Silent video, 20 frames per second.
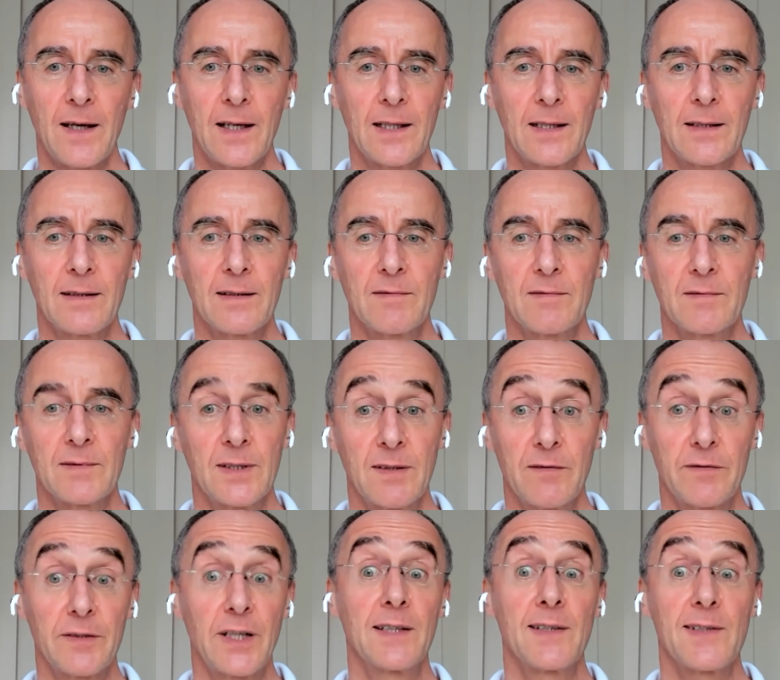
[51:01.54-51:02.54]
And in,
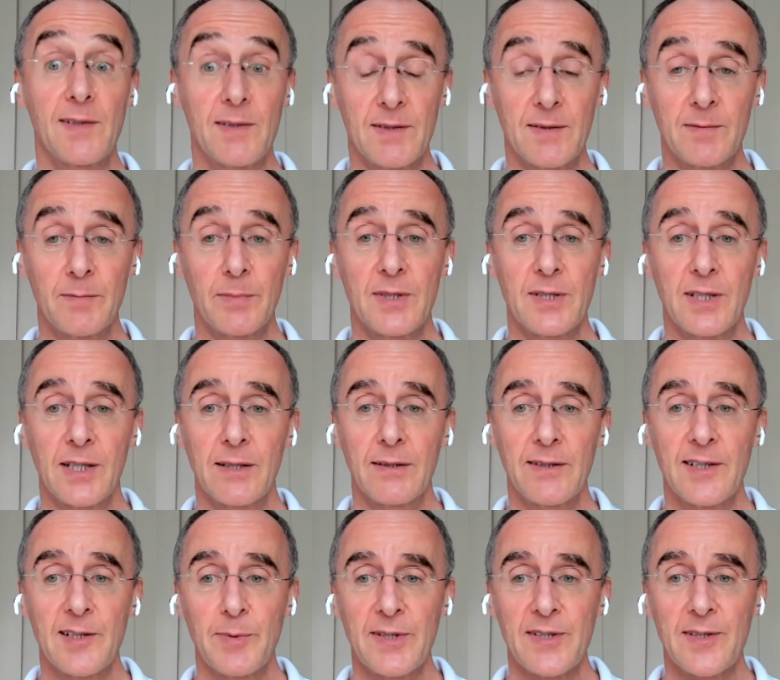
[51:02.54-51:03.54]
in France, in
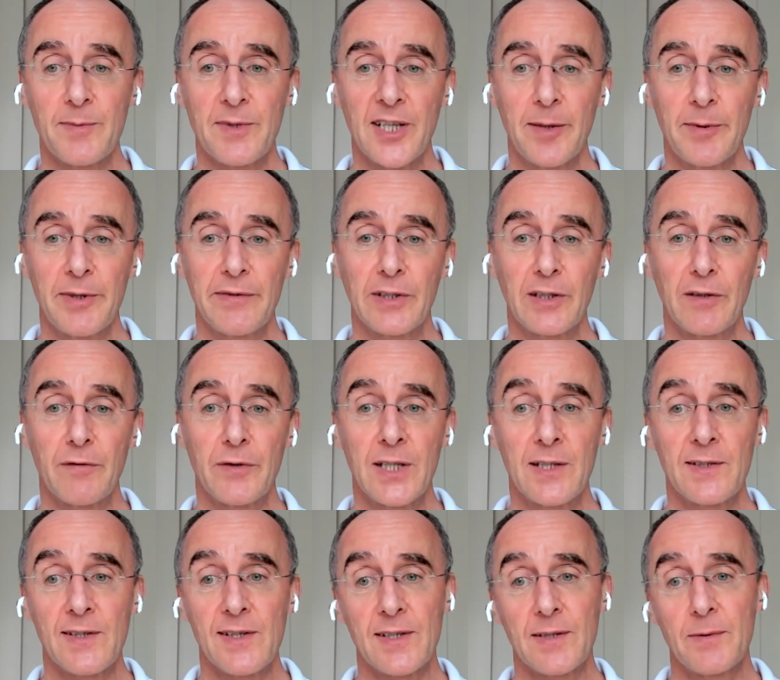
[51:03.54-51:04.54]
particular, I spent some time living in
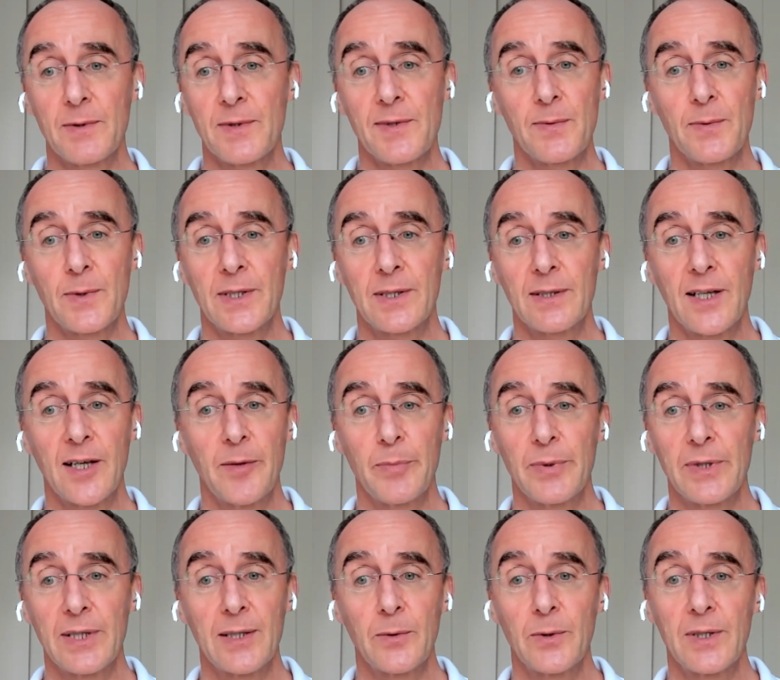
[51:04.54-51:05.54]
France. There was one
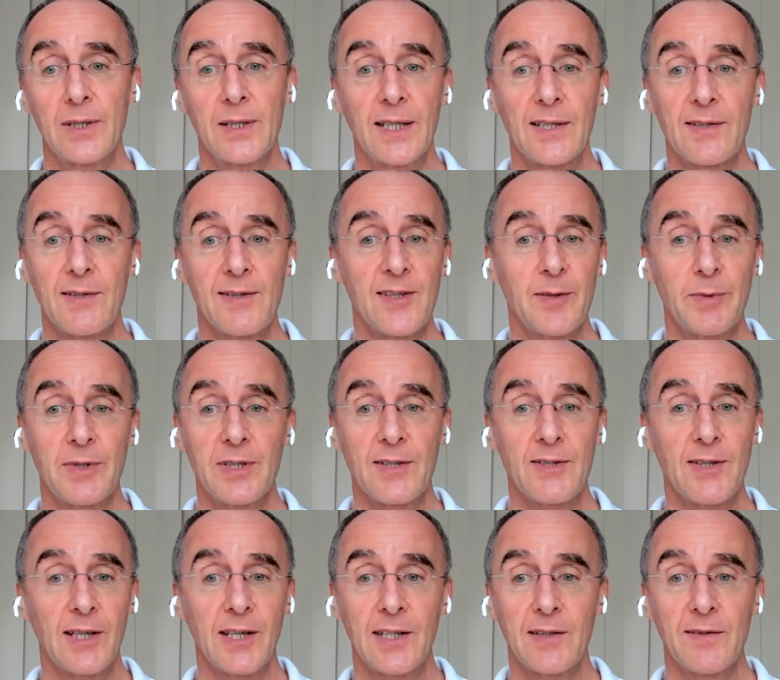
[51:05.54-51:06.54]
company where actually some of the
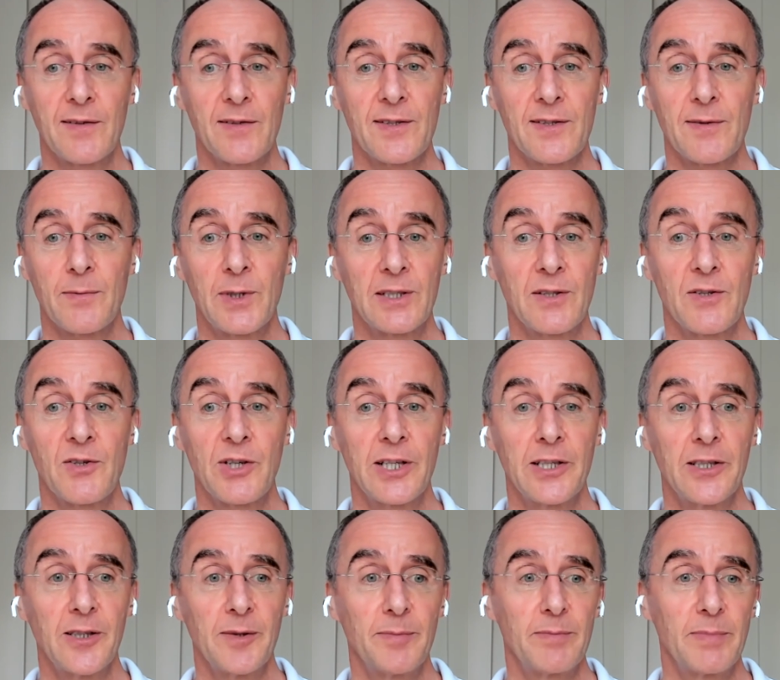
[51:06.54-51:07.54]
executives went to
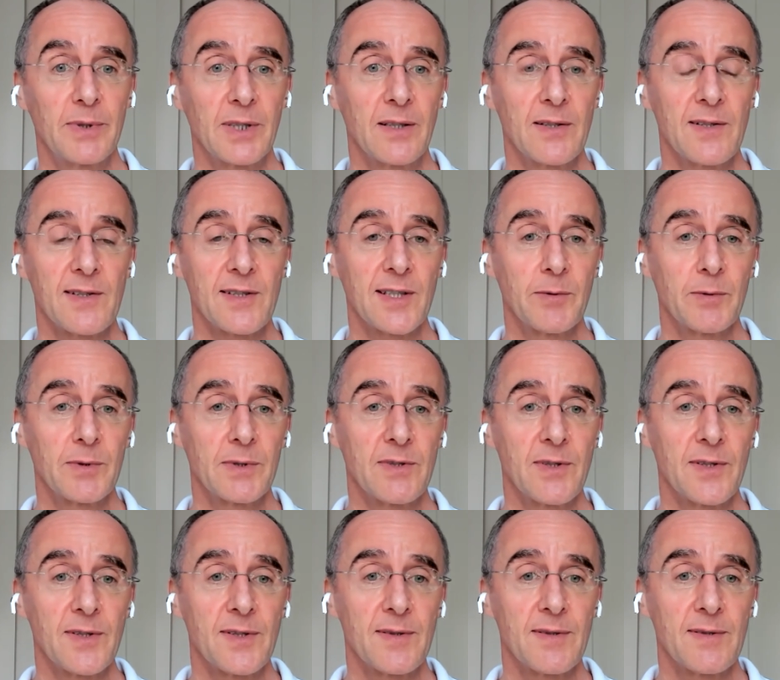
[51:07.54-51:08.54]
jail because they were
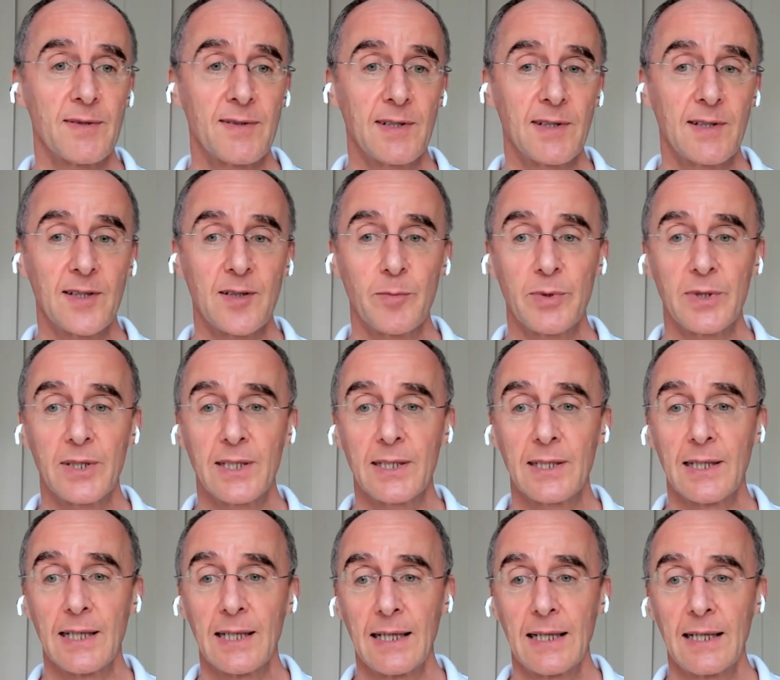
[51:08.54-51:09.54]
just seemed to
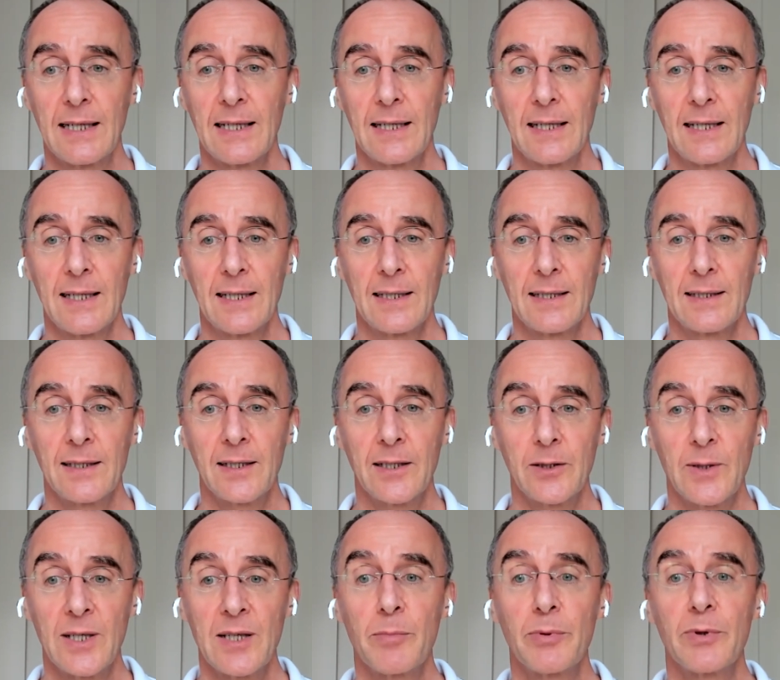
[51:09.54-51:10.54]
be, you
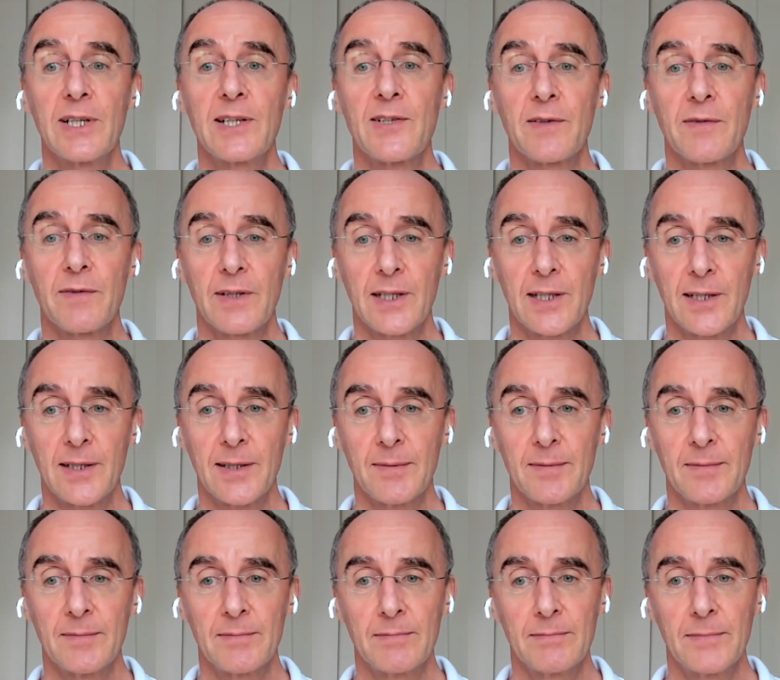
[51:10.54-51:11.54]
know, in breach of their
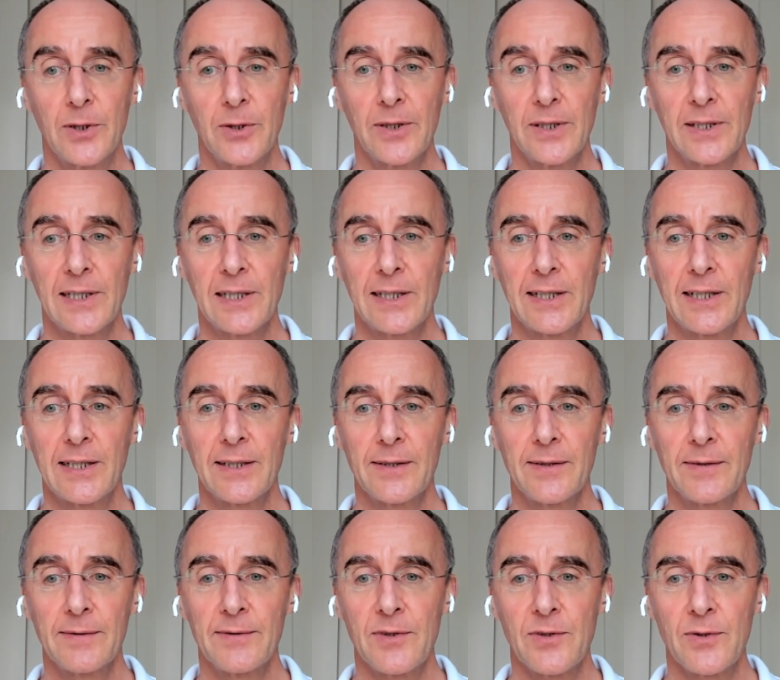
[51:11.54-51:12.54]
moral and
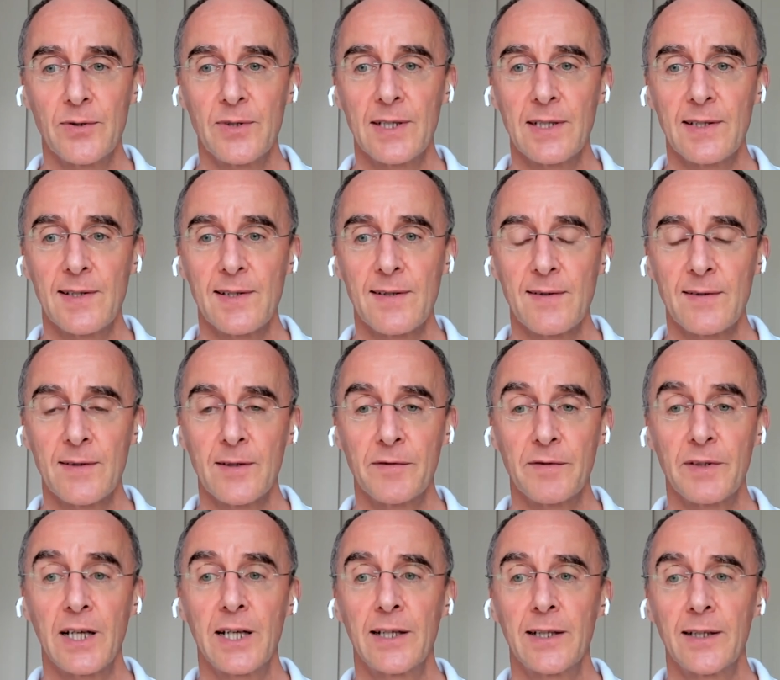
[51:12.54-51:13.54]
legal duties of
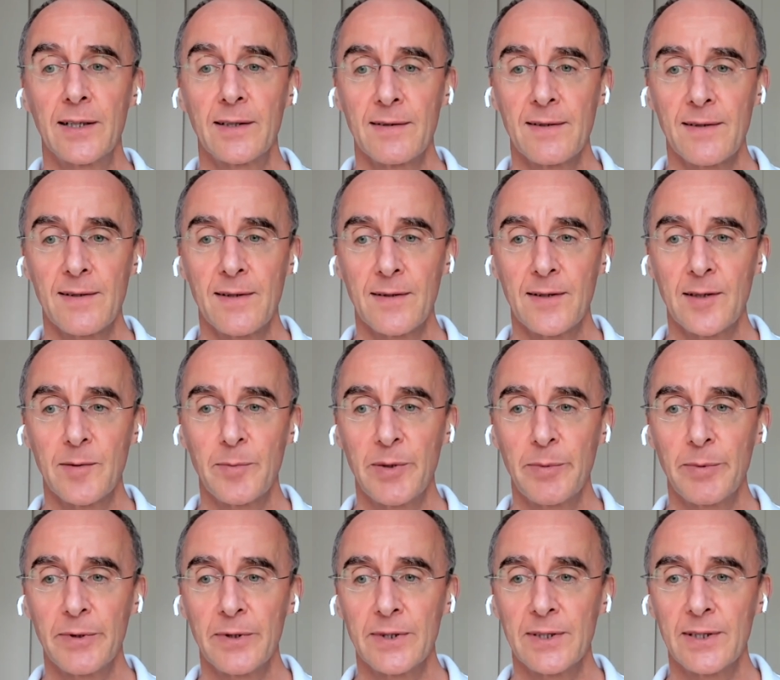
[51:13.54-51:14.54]
care to the
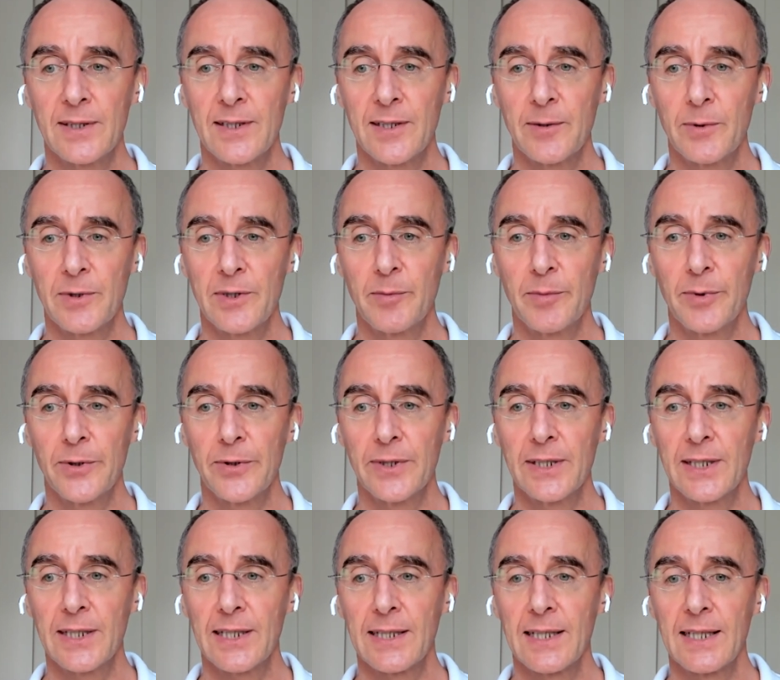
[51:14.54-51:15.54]
people that they were
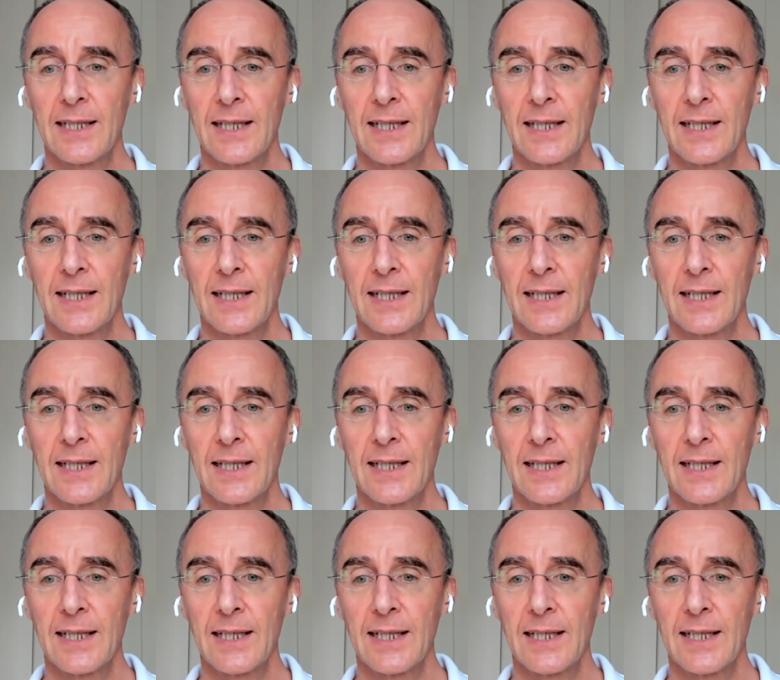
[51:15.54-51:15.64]
employing.